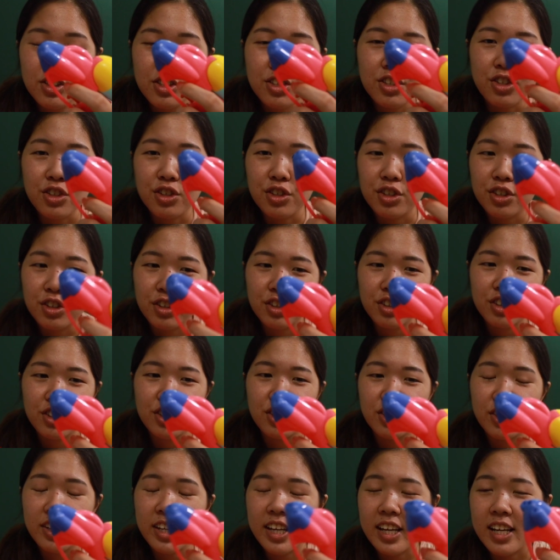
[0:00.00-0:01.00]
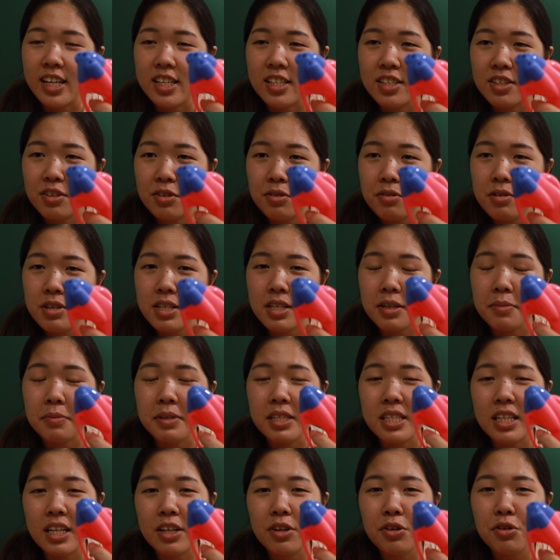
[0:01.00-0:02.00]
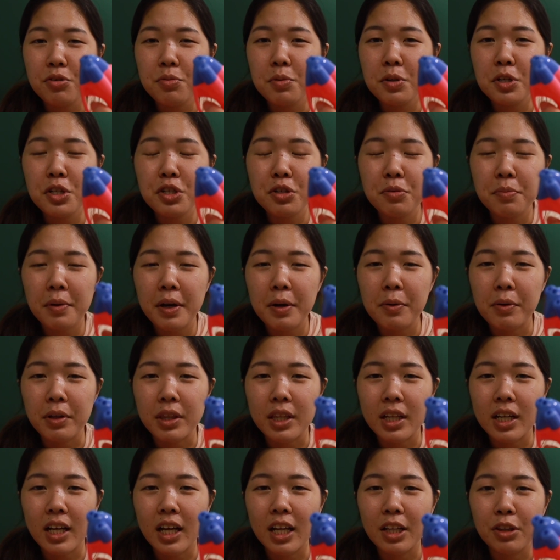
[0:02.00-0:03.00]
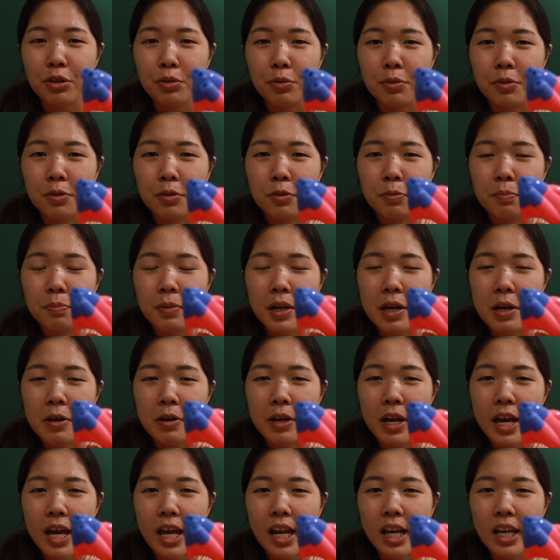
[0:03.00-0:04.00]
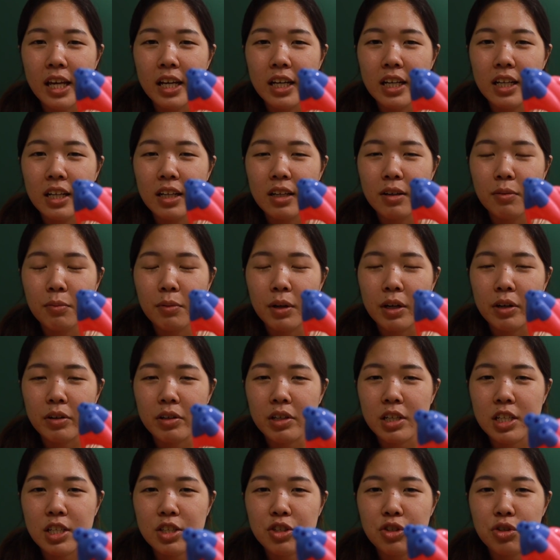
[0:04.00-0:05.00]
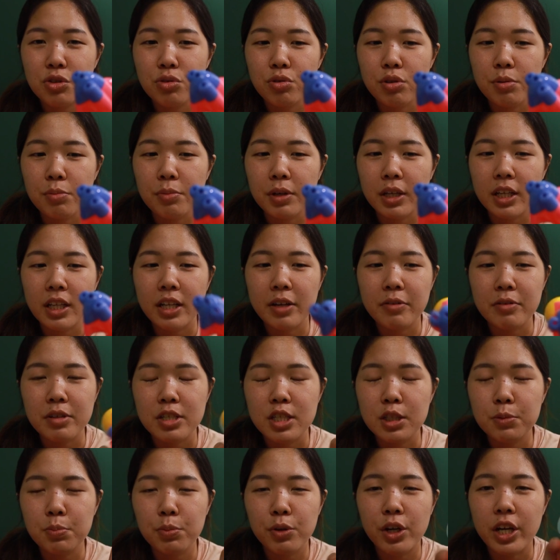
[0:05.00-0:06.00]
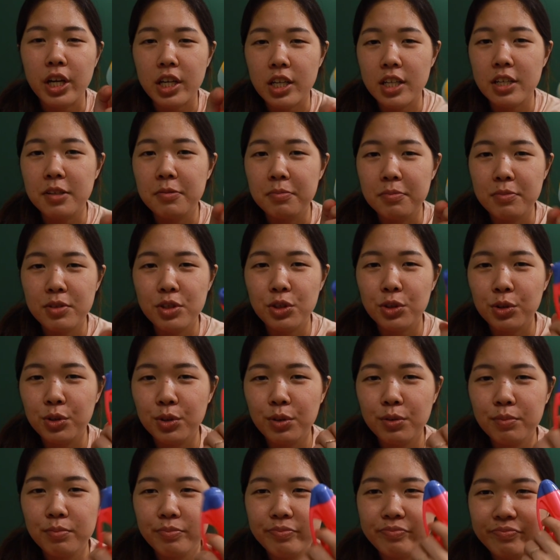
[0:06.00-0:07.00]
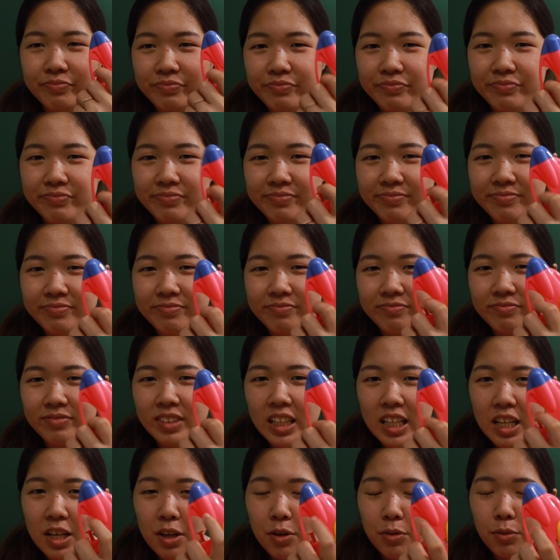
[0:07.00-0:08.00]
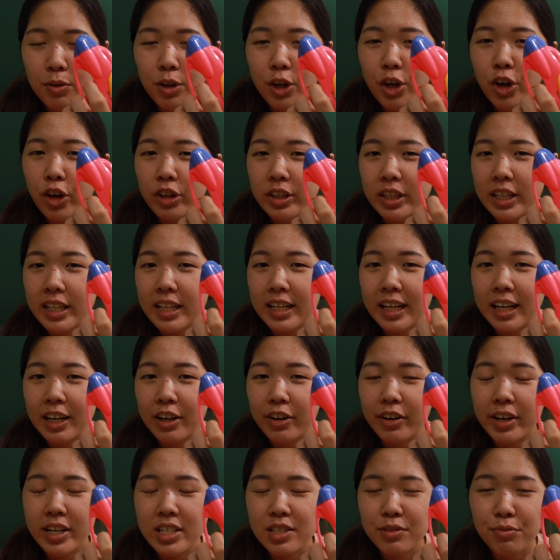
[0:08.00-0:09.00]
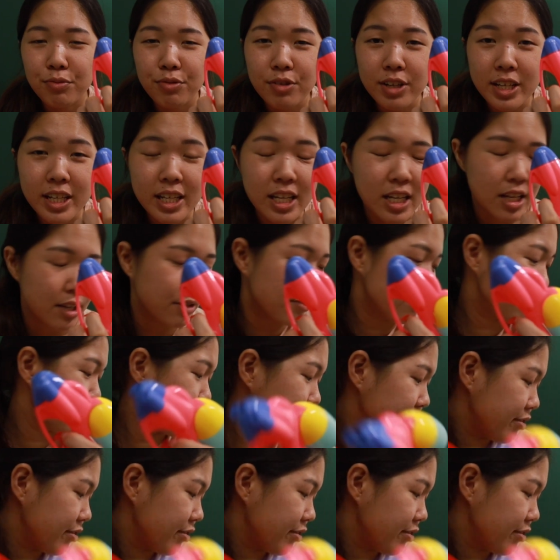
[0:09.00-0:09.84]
So yes, Chris had been saying, oh, we should buy a water gun to play with Elliot while he's swimming, then we spray at him. So we got it now as a free gift.